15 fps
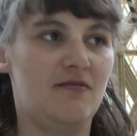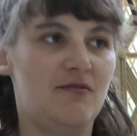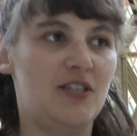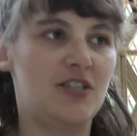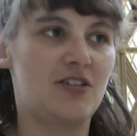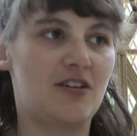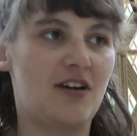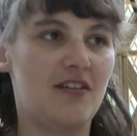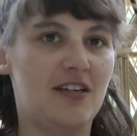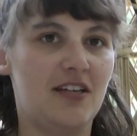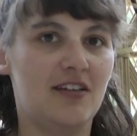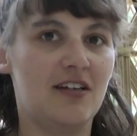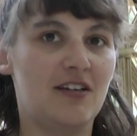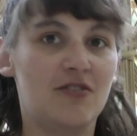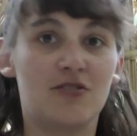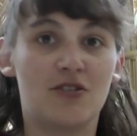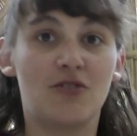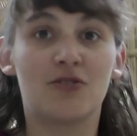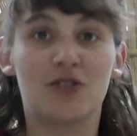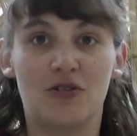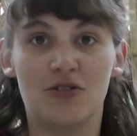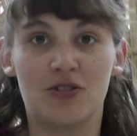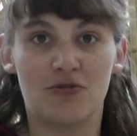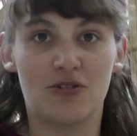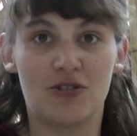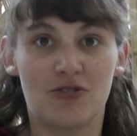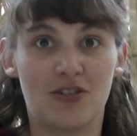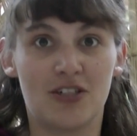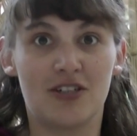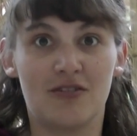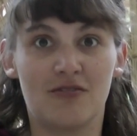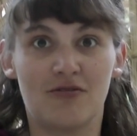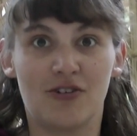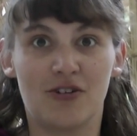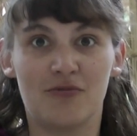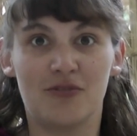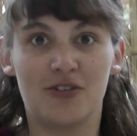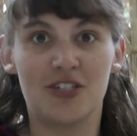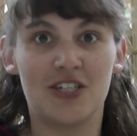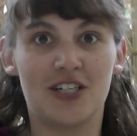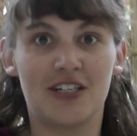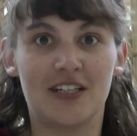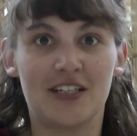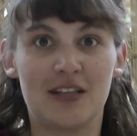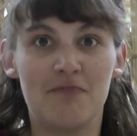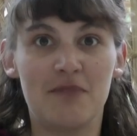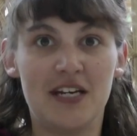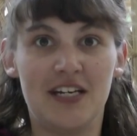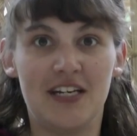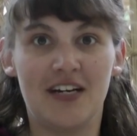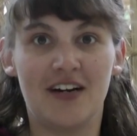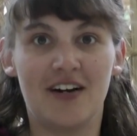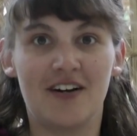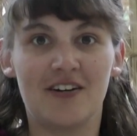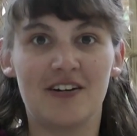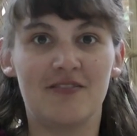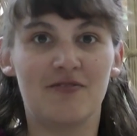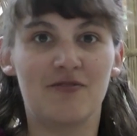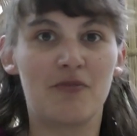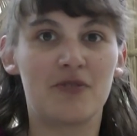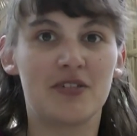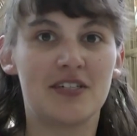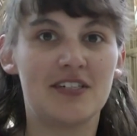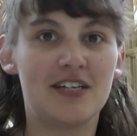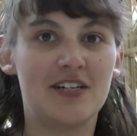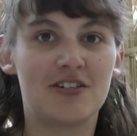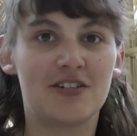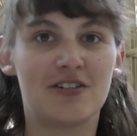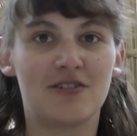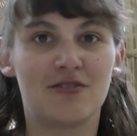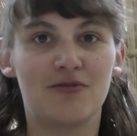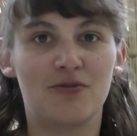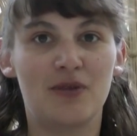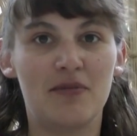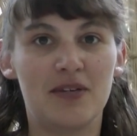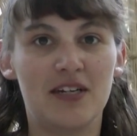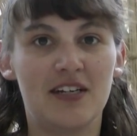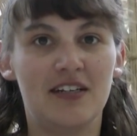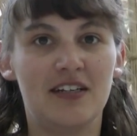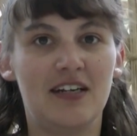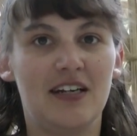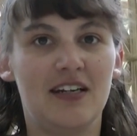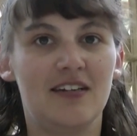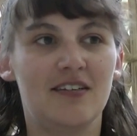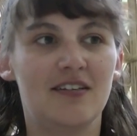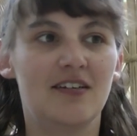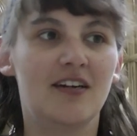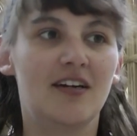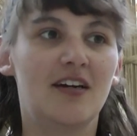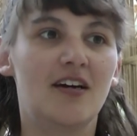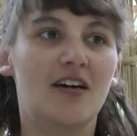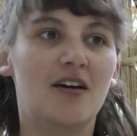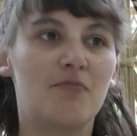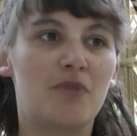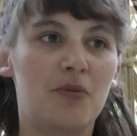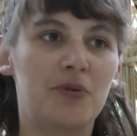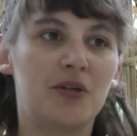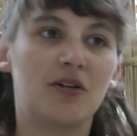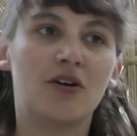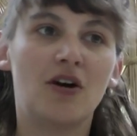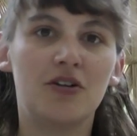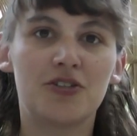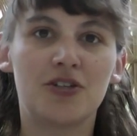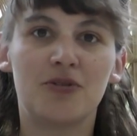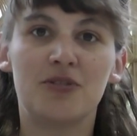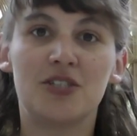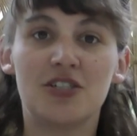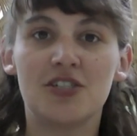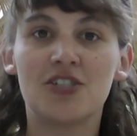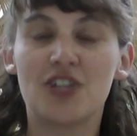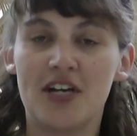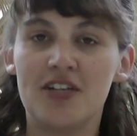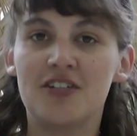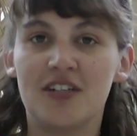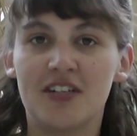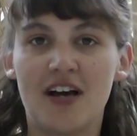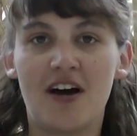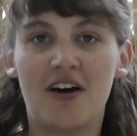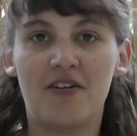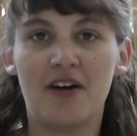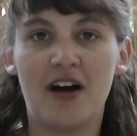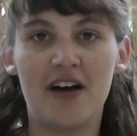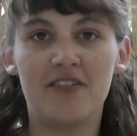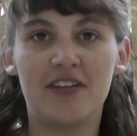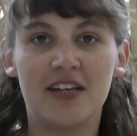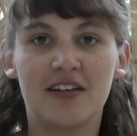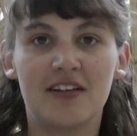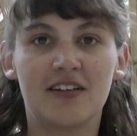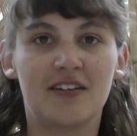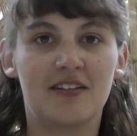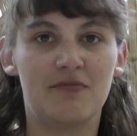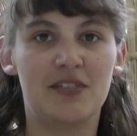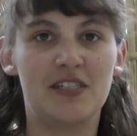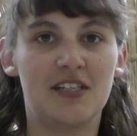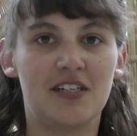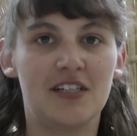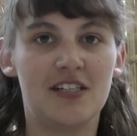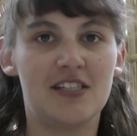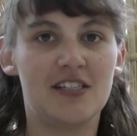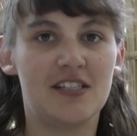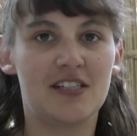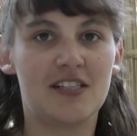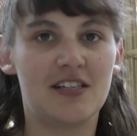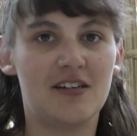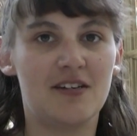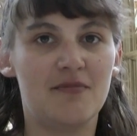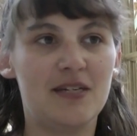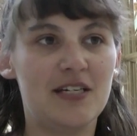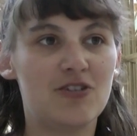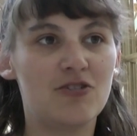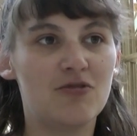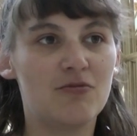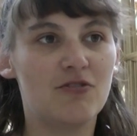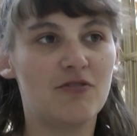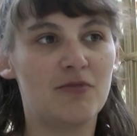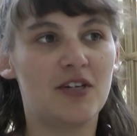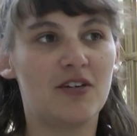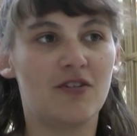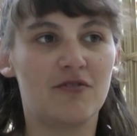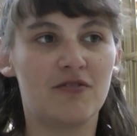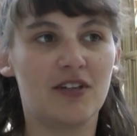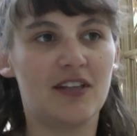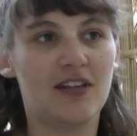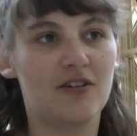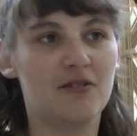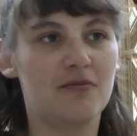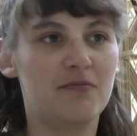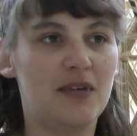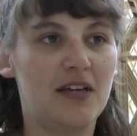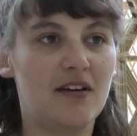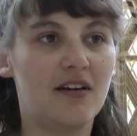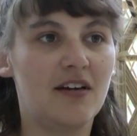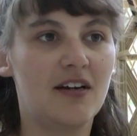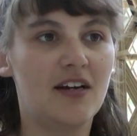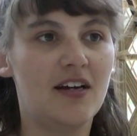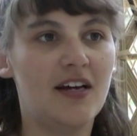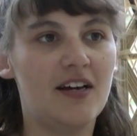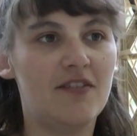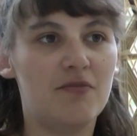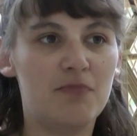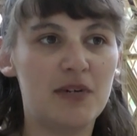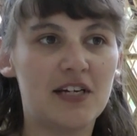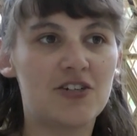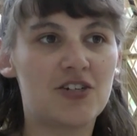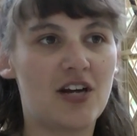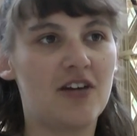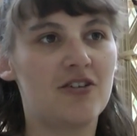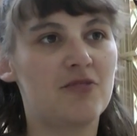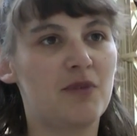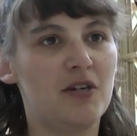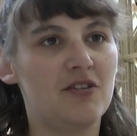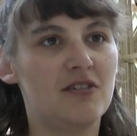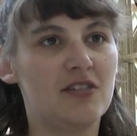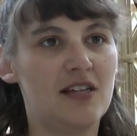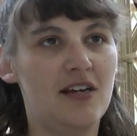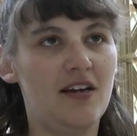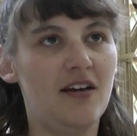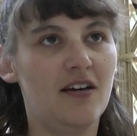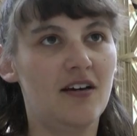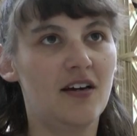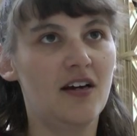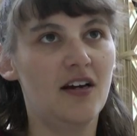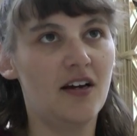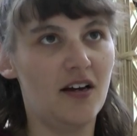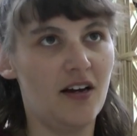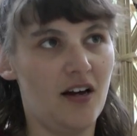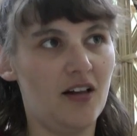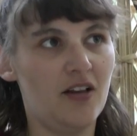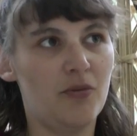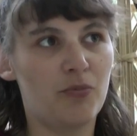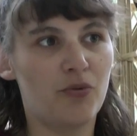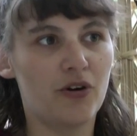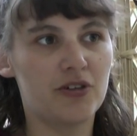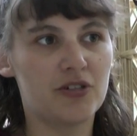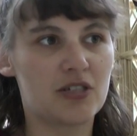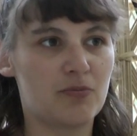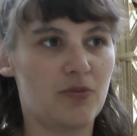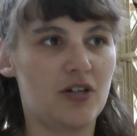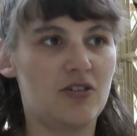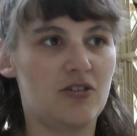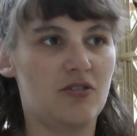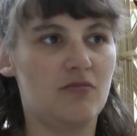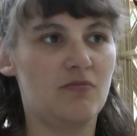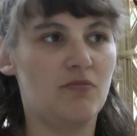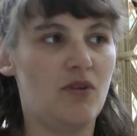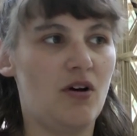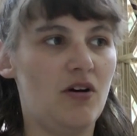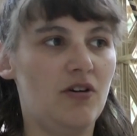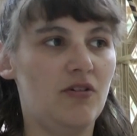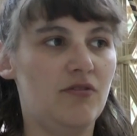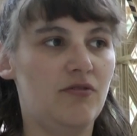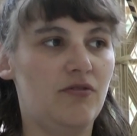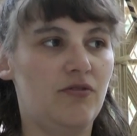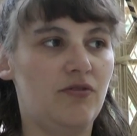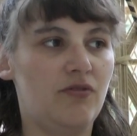which I think that is also restricted from watching like the media and representations of women in popular culture, which is changing now, I think, particularly since the Me Too movement. Hopefully there'll be an even bigger change, but you see a lot broader spectrum of